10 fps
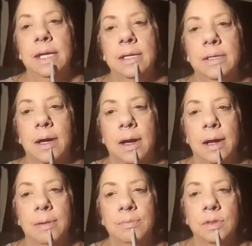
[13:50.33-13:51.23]

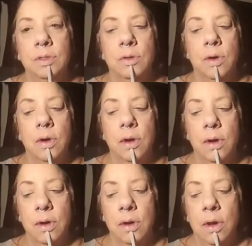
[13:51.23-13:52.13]
Times or
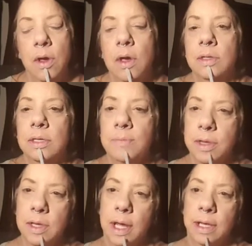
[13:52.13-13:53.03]

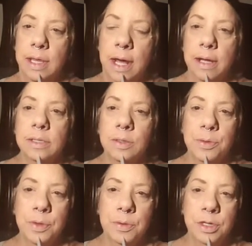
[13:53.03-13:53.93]
something like that. It's
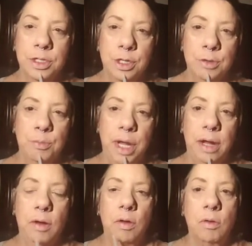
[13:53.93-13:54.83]
with Christian
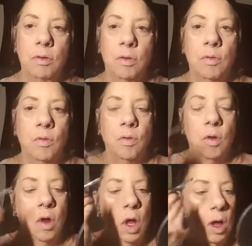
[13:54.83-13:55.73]
Bale.
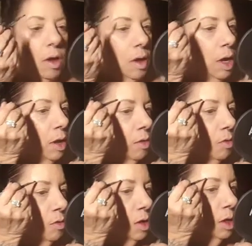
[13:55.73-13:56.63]

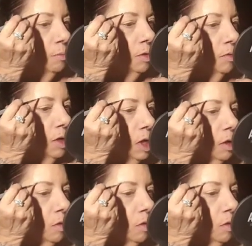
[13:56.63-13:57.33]
Good movie.